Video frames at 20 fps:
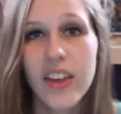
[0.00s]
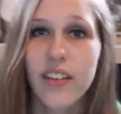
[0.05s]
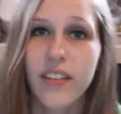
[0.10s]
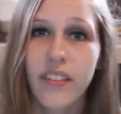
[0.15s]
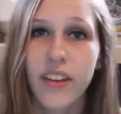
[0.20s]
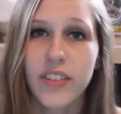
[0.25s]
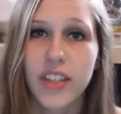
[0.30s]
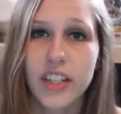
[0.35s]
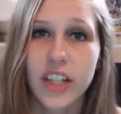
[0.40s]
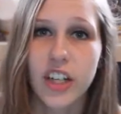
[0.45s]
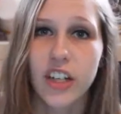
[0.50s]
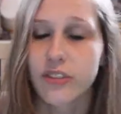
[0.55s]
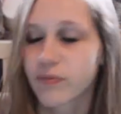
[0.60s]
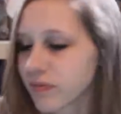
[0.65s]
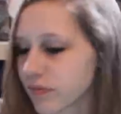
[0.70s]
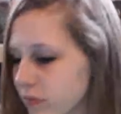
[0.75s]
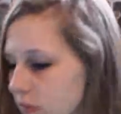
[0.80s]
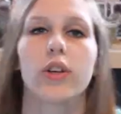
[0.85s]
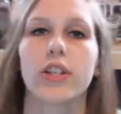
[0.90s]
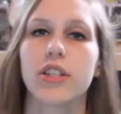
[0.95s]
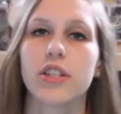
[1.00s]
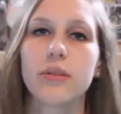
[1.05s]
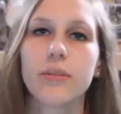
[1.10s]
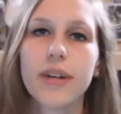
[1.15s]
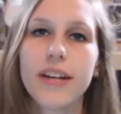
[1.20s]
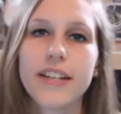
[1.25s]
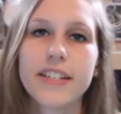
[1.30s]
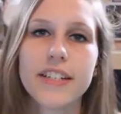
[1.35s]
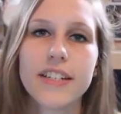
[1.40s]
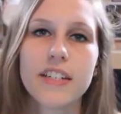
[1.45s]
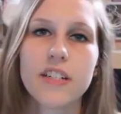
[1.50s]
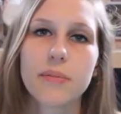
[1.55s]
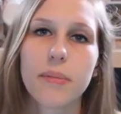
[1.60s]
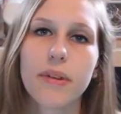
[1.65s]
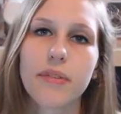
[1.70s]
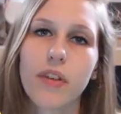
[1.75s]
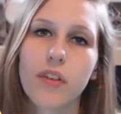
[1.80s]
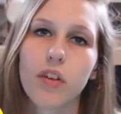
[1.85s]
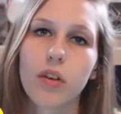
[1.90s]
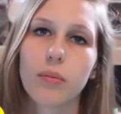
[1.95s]
Love you, girl. Question number 18 is my
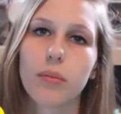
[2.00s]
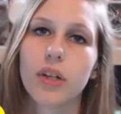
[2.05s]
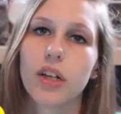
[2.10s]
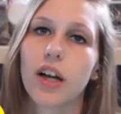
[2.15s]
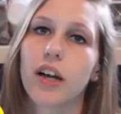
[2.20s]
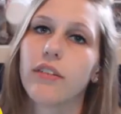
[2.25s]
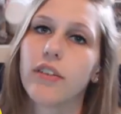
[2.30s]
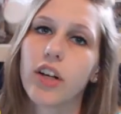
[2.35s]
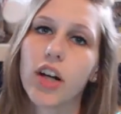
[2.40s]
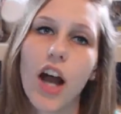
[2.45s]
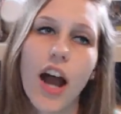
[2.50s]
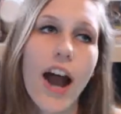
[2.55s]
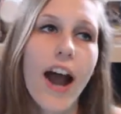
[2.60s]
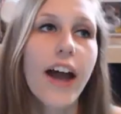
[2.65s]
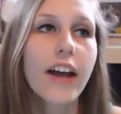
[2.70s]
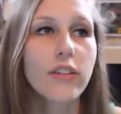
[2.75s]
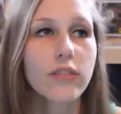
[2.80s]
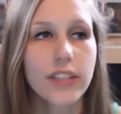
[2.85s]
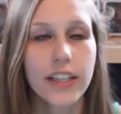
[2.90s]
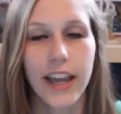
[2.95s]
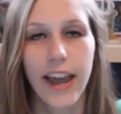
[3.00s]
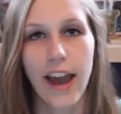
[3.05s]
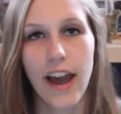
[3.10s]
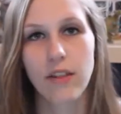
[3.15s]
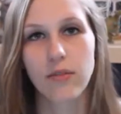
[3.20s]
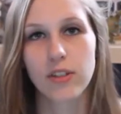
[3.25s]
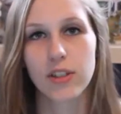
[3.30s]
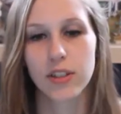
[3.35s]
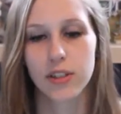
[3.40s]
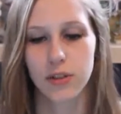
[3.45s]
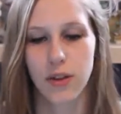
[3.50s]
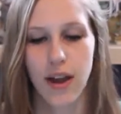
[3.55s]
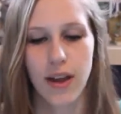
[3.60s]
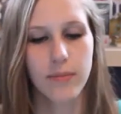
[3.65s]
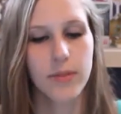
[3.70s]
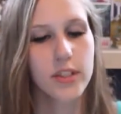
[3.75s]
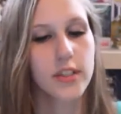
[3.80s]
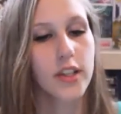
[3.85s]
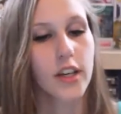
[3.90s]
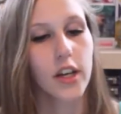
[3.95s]
favorite book cover. I don't really have one, so I'm
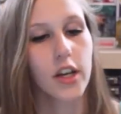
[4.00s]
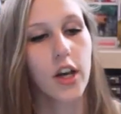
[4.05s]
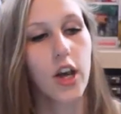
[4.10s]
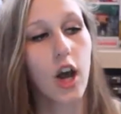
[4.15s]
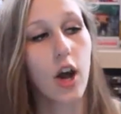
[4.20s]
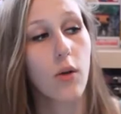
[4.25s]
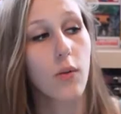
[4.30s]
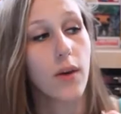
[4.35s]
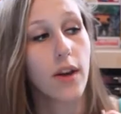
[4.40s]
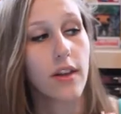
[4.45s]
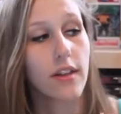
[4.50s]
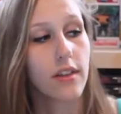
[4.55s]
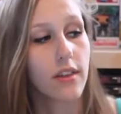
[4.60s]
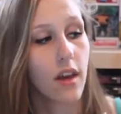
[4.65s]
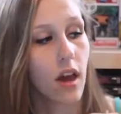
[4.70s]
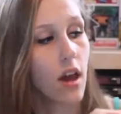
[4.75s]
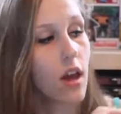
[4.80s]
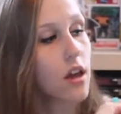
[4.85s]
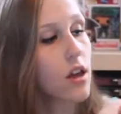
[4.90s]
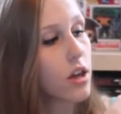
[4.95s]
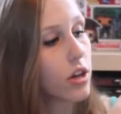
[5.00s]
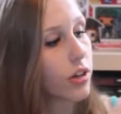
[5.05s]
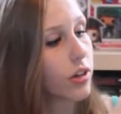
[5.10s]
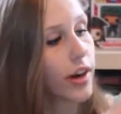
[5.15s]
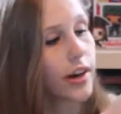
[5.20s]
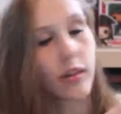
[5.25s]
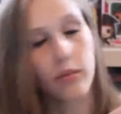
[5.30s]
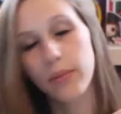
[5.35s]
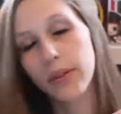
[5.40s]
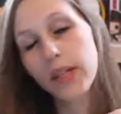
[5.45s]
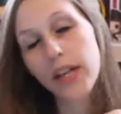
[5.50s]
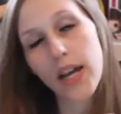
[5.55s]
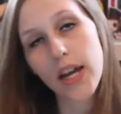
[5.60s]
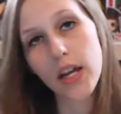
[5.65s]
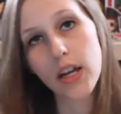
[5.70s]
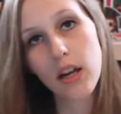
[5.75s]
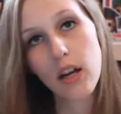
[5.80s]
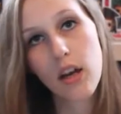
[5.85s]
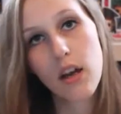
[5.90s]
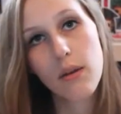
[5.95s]
just going to go with Crown of
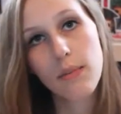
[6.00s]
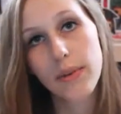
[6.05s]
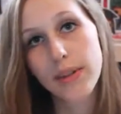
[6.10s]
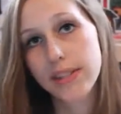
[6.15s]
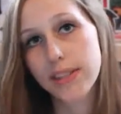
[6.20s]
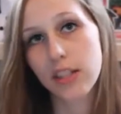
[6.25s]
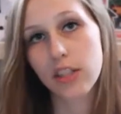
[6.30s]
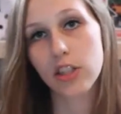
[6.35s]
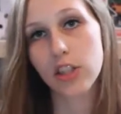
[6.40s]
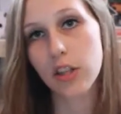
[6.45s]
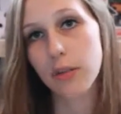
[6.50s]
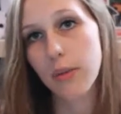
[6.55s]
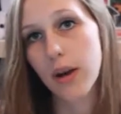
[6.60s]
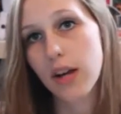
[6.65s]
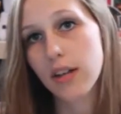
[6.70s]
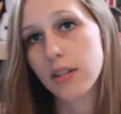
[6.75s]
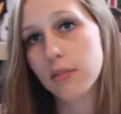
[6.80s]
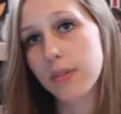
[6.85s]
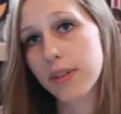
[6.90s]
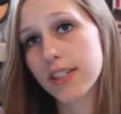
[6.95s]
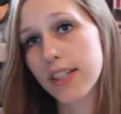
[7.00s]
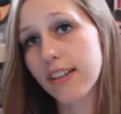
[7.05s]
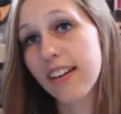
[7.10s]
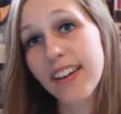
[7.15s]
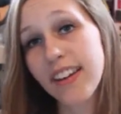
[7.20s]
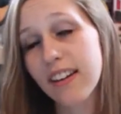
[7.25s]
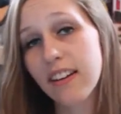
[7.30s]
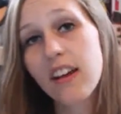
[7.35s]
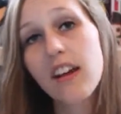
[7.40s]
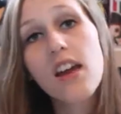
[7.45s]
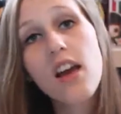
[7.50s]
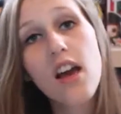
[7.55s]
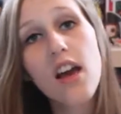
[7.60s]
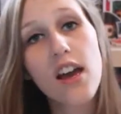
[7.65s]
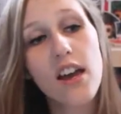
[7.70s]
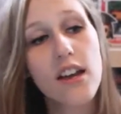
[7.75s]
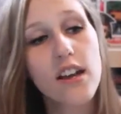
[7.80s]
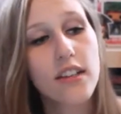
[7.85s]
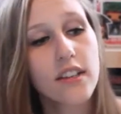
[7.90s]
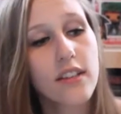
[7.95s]
Midnight by Sarah J. Maas because I like it,
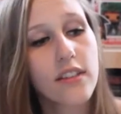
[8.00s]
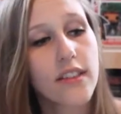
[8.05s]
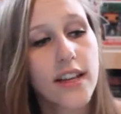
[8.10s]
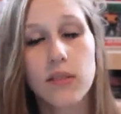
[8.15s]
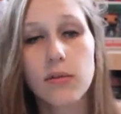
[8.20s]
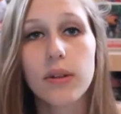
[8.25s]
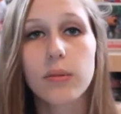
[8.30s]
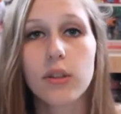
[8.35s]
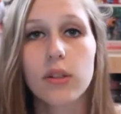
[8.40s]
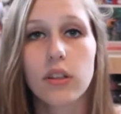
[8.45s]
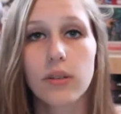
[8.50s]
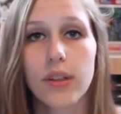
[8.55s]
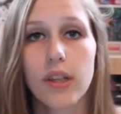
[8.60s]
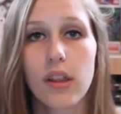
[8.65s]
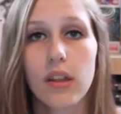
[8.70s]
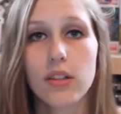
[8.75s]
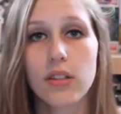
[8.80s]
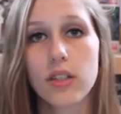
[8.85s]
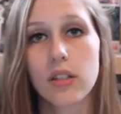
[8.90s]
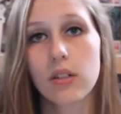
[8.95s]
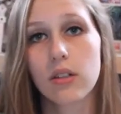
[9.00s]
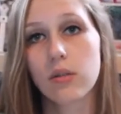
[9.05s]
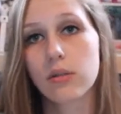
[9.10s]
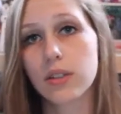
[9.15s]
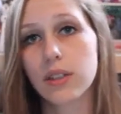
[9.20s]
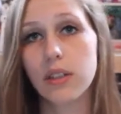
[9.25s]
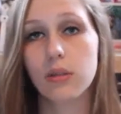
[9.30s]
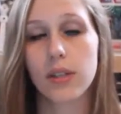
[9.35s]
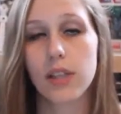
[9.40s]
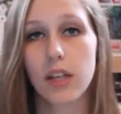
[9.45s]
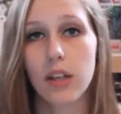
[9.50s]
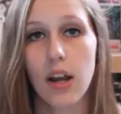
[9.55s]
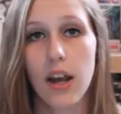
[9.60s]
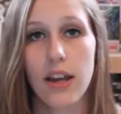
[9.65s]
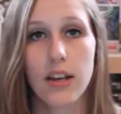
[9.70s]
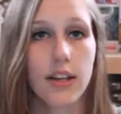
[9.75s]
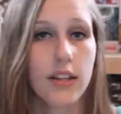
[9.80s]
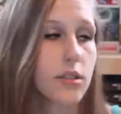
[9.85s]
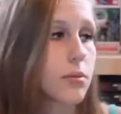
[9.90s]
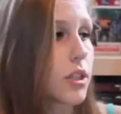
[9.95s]
and that's what I'm going with, so deal with it,
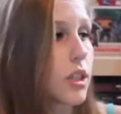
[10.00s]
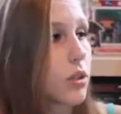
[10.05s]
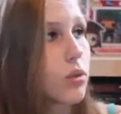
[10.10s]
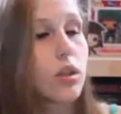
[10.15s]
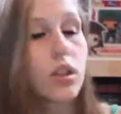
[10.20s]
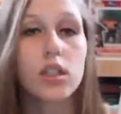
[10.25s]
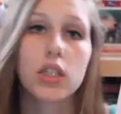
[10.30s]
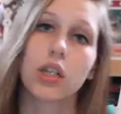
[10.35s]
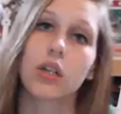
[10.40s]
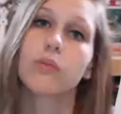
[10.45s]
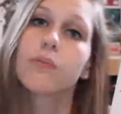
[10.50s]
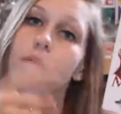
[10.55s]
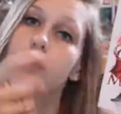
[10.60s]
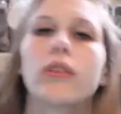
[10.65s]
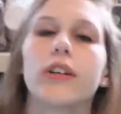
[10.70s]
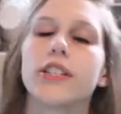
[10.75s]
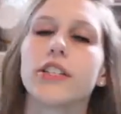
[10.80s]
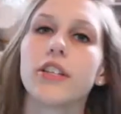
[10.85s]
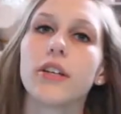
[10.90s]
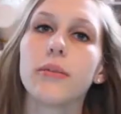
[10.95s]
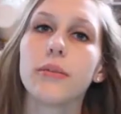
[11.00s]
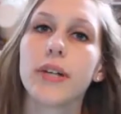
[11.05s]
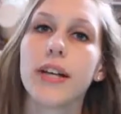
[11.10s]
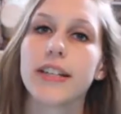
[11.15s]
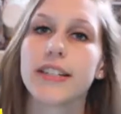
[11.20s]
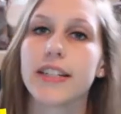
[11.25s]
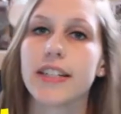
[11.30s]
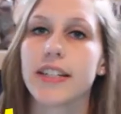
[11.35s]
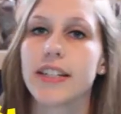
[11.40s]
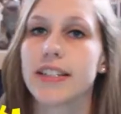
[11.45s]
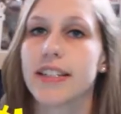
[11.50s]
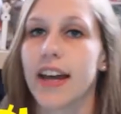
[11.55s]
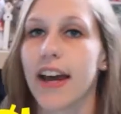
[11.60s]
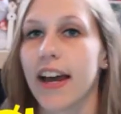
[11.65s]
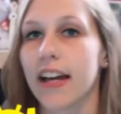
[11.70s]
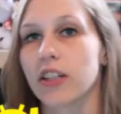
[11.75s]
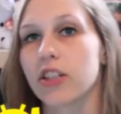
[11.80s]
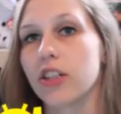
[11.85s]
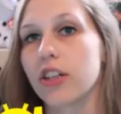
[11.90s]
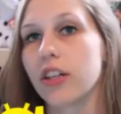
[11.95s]
and it's really cool, so. Question number 19 is
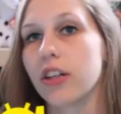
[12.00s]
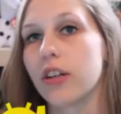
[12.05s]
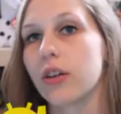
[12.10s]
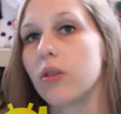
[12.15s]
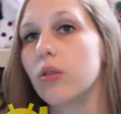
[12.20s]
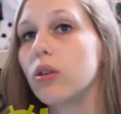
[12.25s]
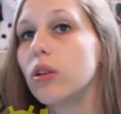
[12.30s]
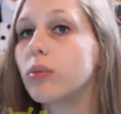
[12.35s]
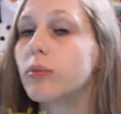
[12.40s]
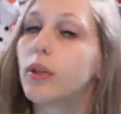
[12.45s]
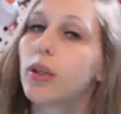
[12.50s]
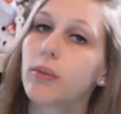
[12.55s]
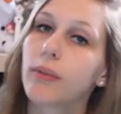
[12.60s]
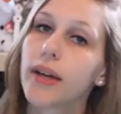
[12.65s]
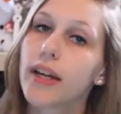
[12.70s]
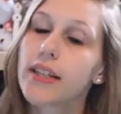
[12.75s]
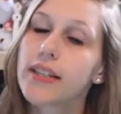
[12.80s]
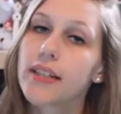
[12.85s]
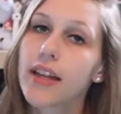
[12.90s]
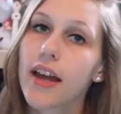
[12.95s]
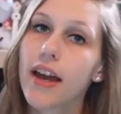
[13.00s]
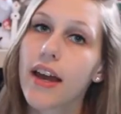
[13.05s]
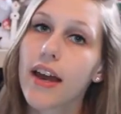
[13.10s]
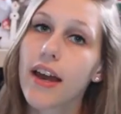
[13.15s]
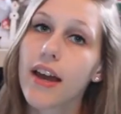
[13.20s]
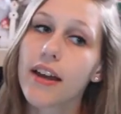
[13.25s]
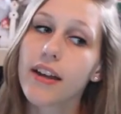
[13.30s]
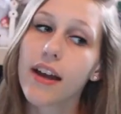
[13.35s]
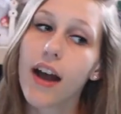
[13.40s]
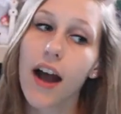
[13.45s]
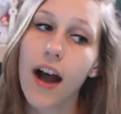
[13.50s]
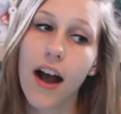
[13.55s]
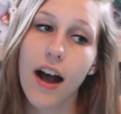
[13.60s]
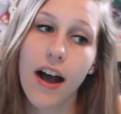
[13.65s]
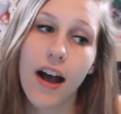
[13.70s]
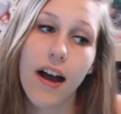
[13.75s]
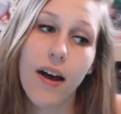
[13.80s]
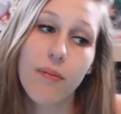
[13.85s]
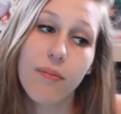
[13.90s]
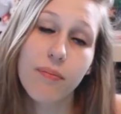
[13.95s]
action or romance, and
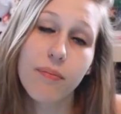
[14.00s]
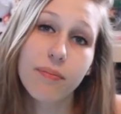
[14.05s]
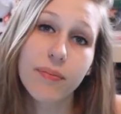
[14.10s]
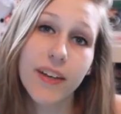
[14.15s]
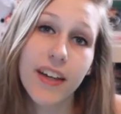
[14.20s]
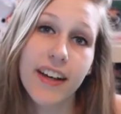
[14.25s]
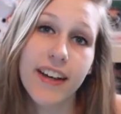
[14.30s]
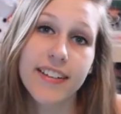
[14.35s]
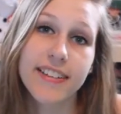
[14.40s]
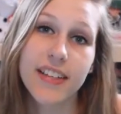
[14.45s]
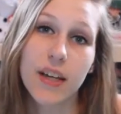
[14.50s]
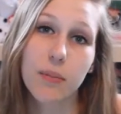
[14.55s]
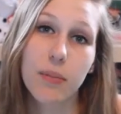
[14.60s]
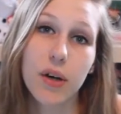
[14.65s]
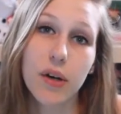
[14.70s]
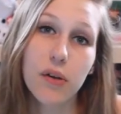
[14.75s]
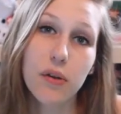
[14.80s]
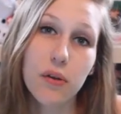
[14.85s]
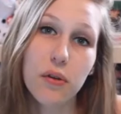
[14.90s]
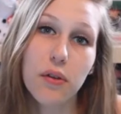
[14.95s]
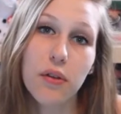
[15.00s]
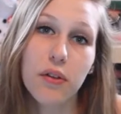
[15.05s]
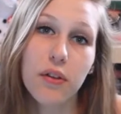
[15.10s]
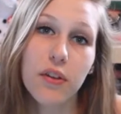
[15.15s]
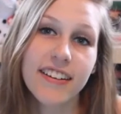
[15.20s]
can I say both?